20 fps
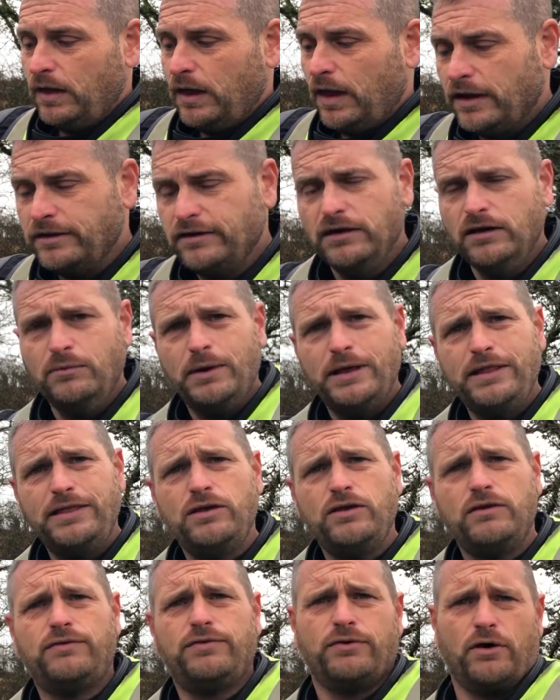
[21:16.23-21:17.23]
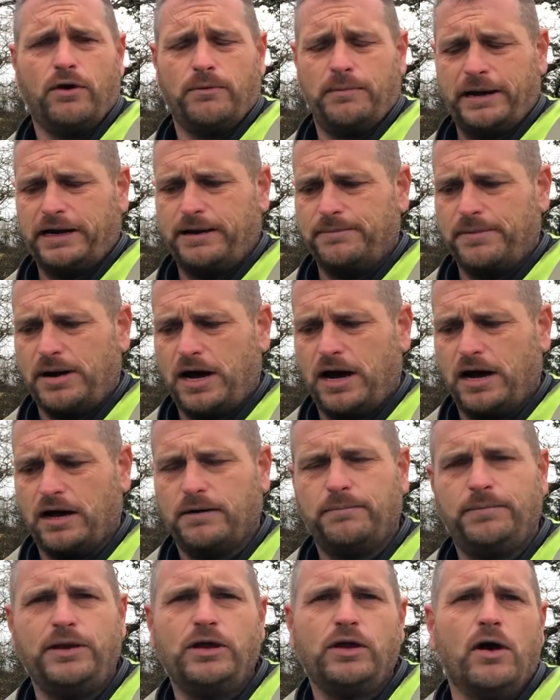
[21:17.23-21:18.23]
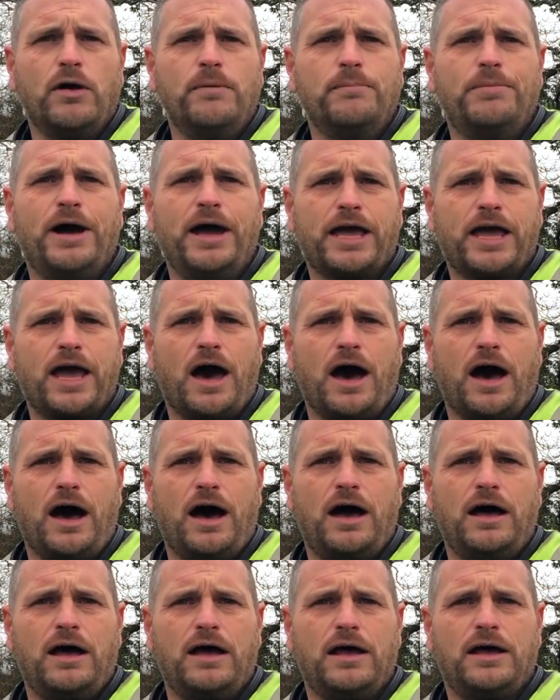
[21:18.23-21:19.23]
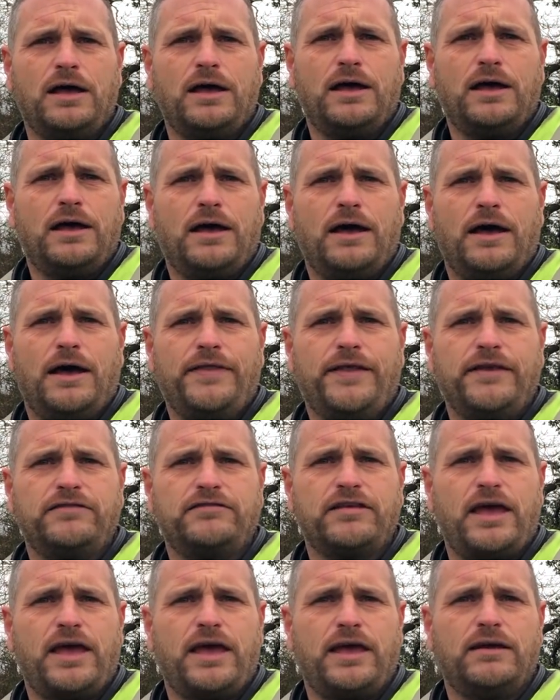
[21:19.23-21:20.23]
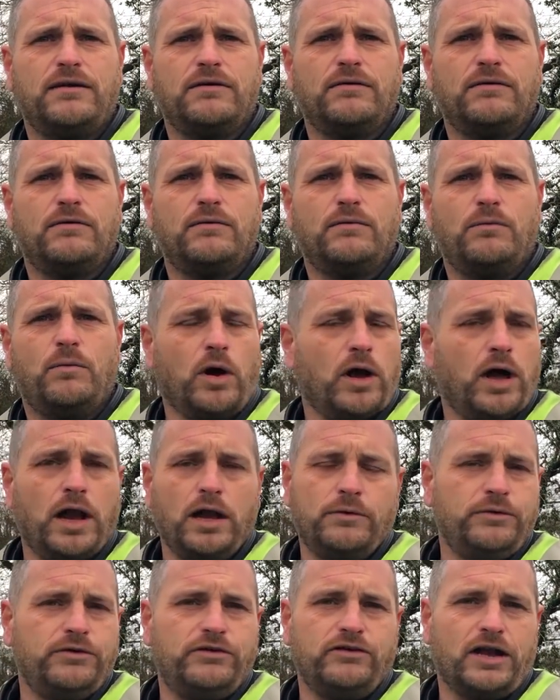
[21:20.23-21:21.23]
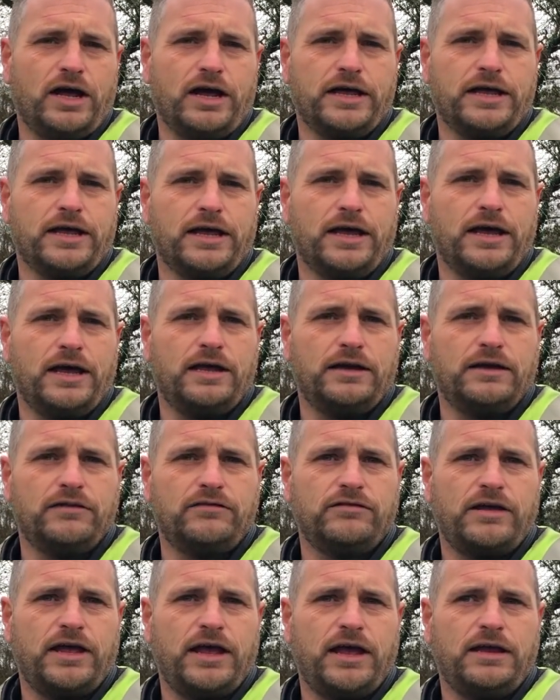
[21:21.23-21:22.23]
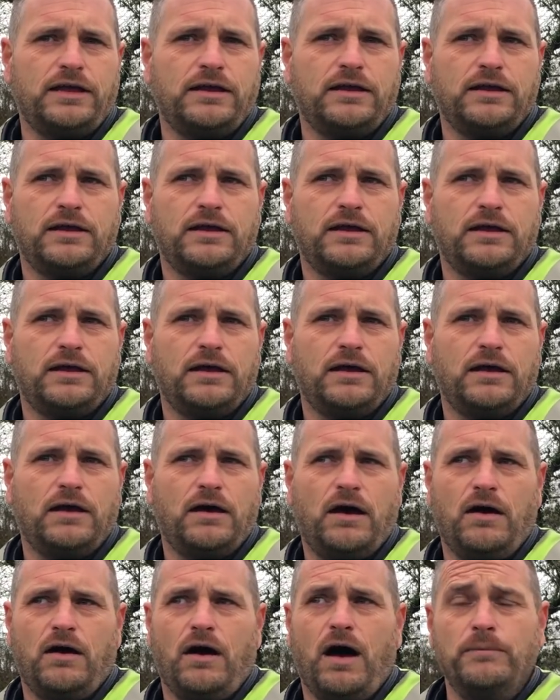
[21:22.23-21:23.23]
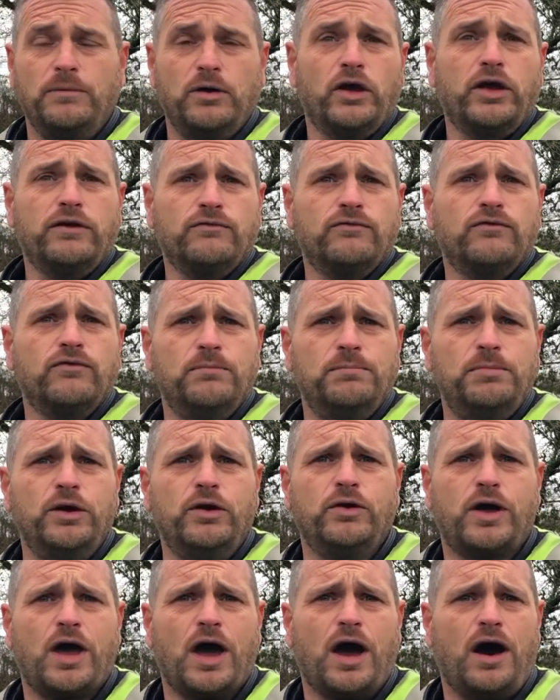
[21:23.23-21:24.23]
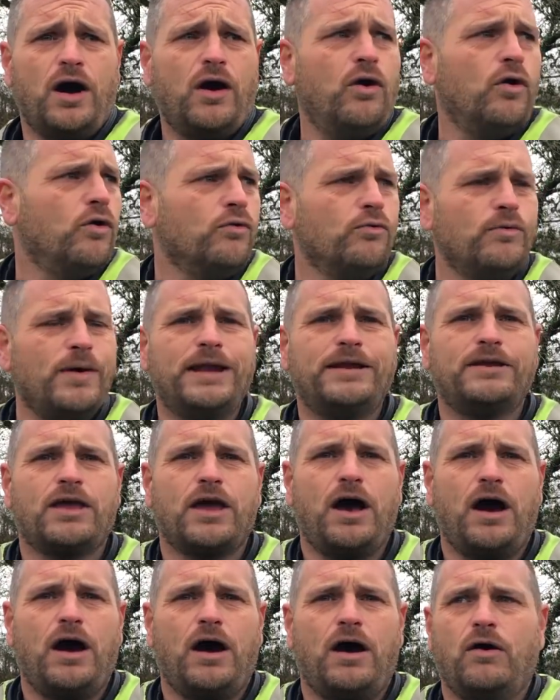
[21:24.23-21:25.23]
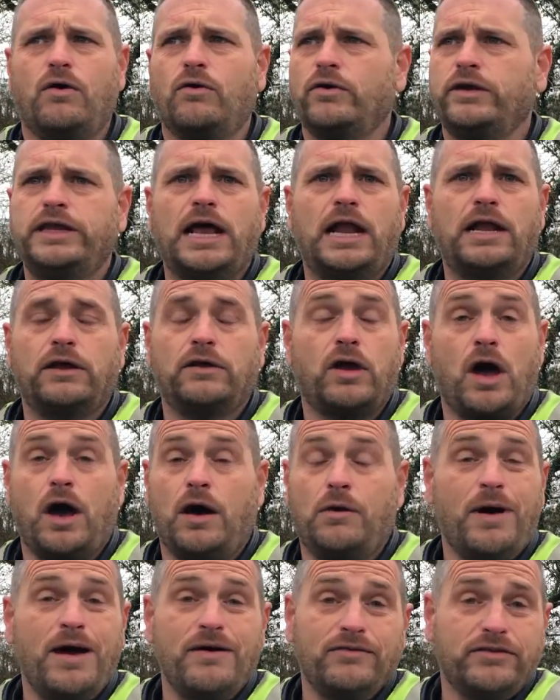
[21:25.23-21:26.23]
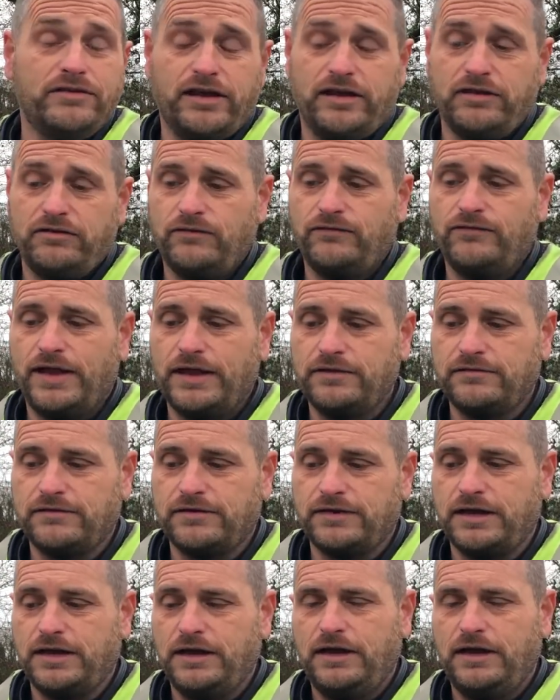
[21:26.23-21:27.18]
I don't know whether you've thought about it, Mark, but you go and buy a car and they say, what colour would you like it? And I say, I'm looking for a blue car or a red car or a yellow car, whatever takes your fancy.